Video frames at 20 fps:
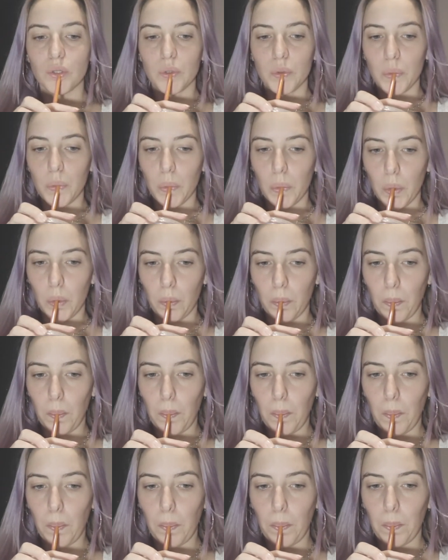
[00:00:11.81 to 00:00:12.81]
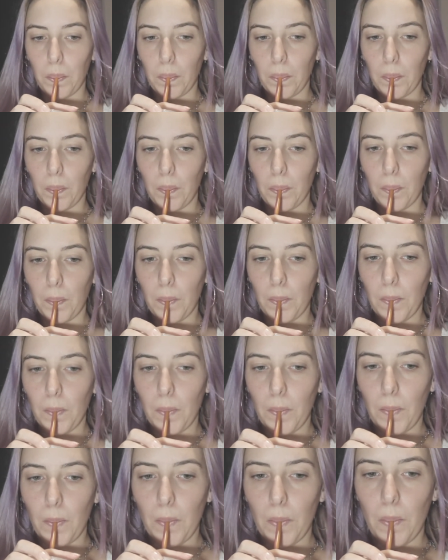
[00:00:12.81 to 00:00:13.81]

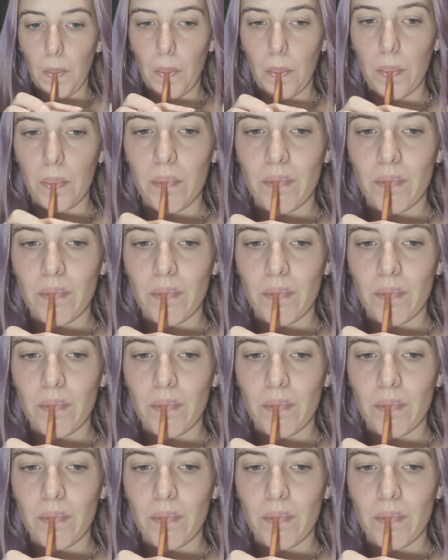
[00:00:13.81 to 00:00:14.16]
Nobody speaks.